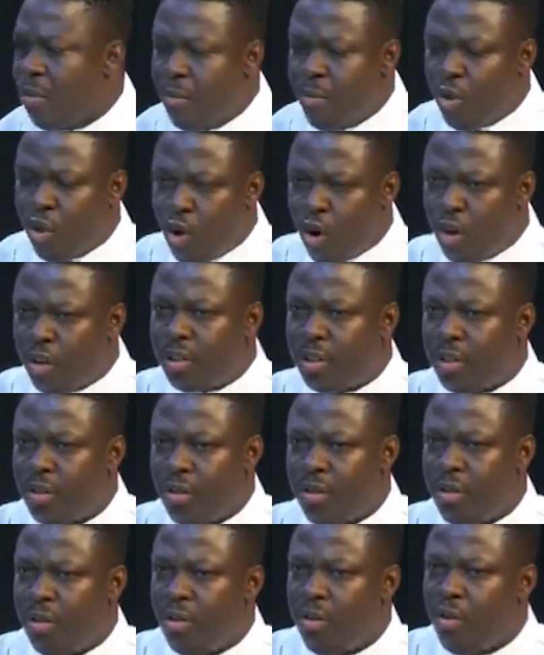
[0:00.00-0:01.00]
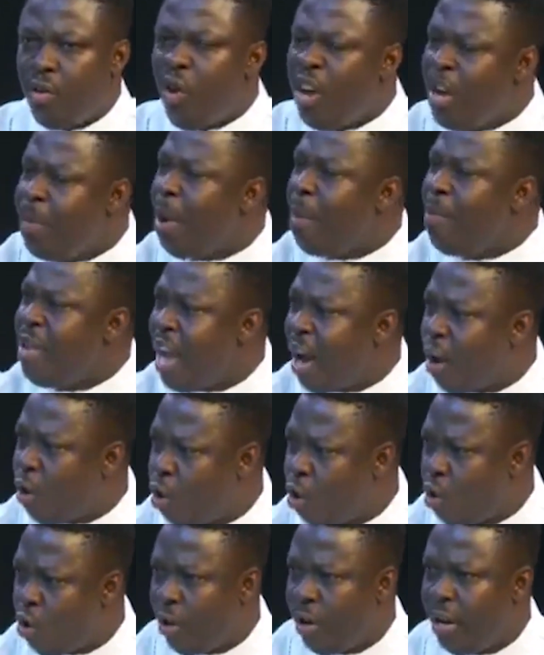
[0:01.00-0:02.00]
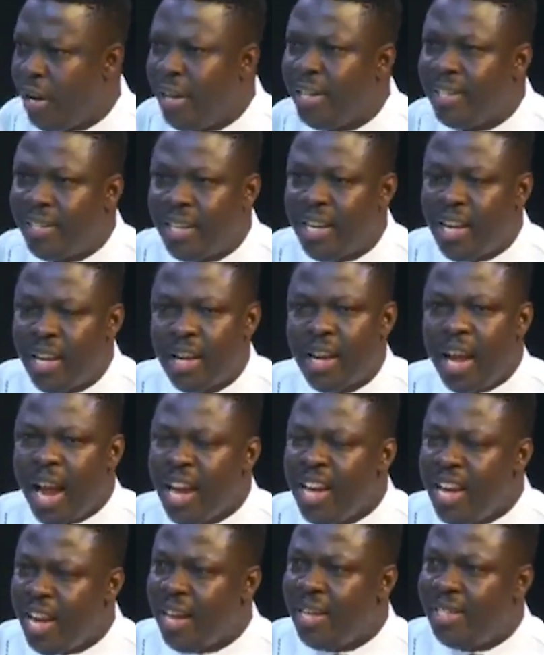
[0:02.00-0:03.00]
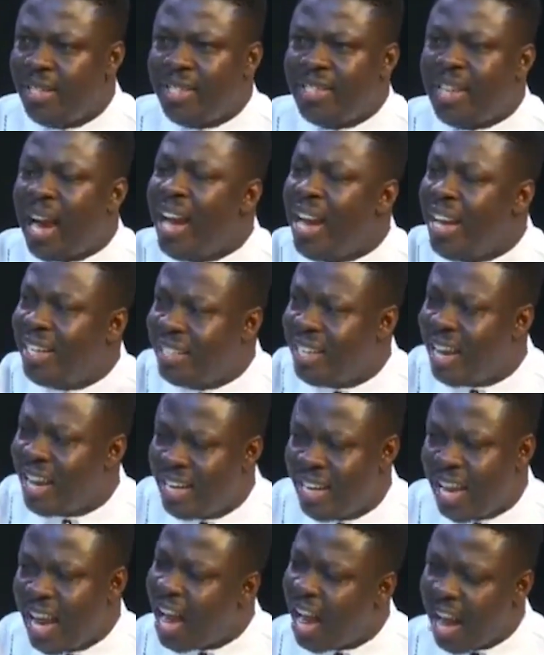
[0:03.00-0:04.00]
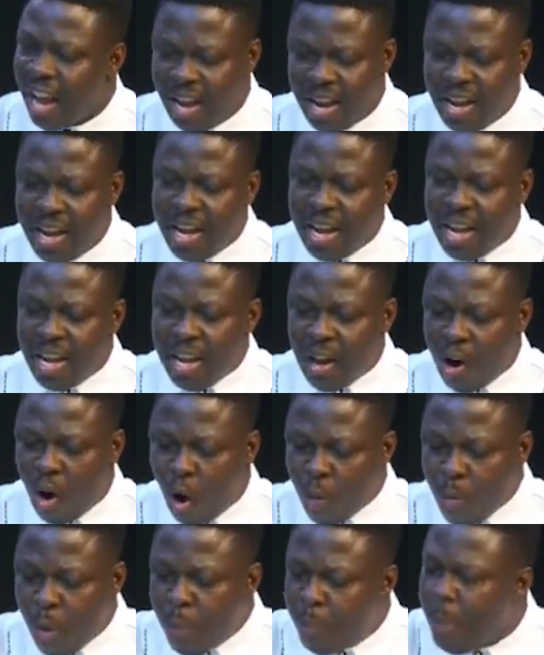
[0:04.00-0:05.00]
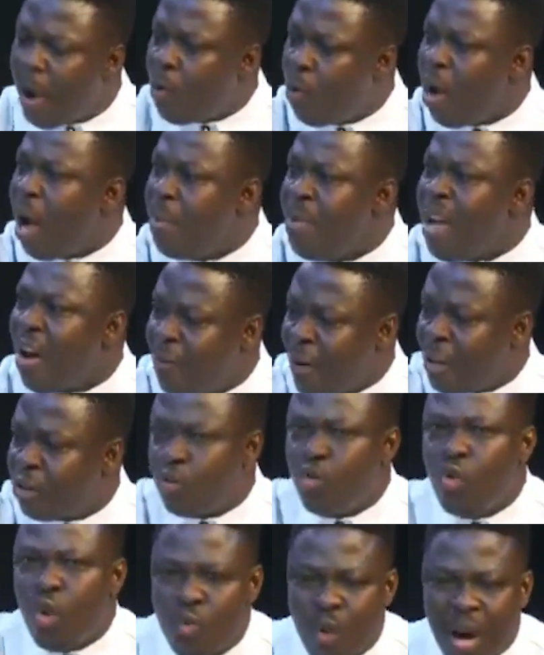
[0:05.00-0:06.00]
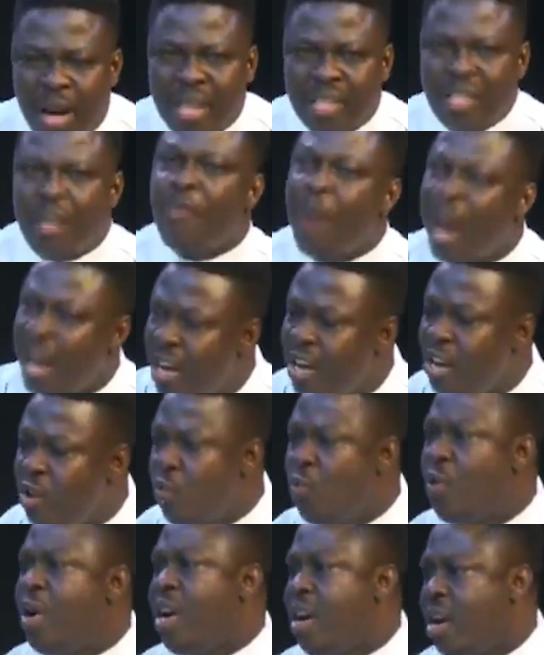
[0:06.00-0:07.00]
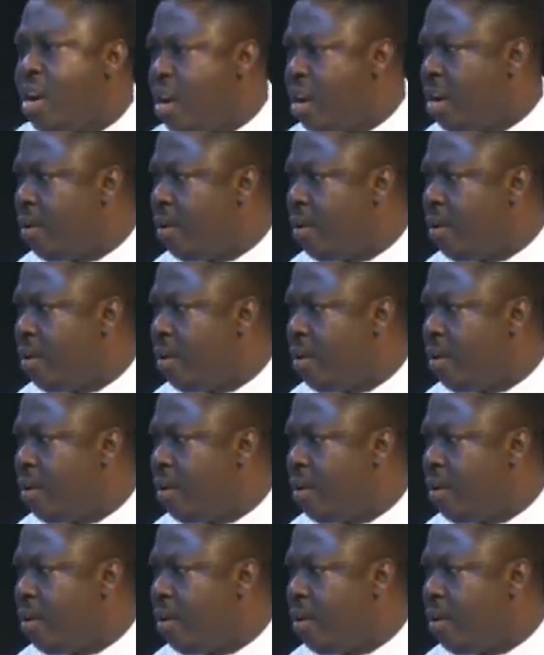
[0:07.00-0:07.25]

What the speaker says: because Odi baby ako into any society there or pekwe bia faso no akasa find any way.